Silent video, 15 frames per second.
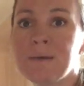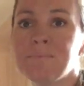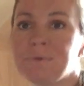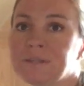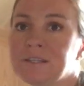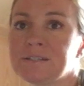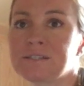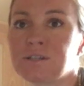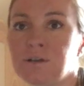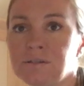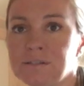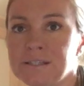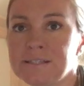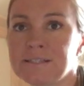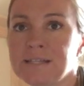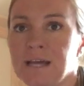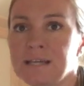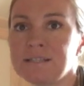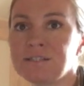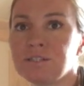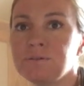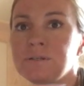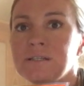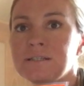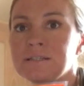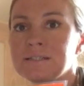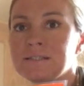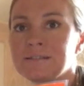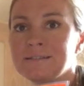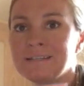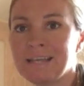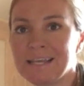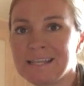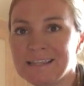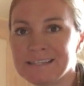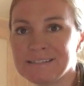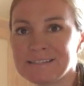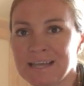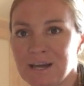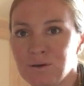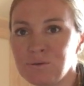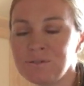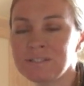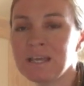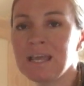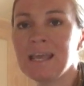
But to start this test, you need to take this out